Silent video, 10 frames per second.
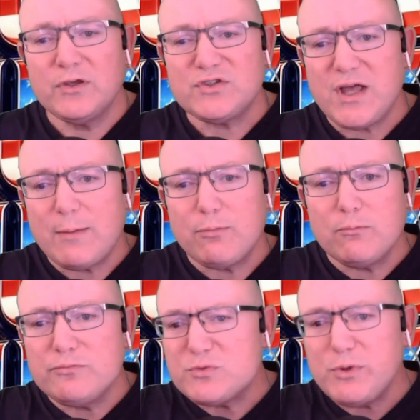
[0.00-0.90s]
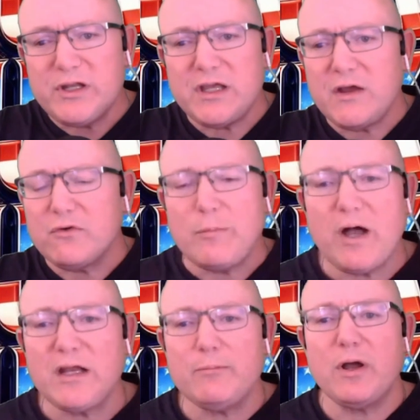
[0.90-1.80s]
Stop splitting
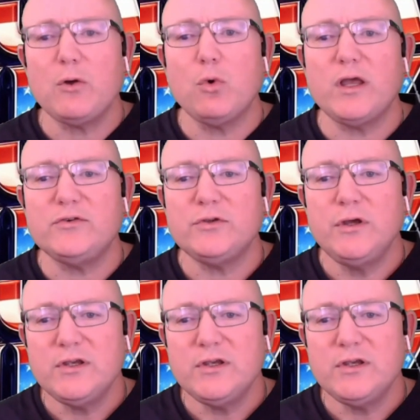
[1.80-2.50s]
everybody by race.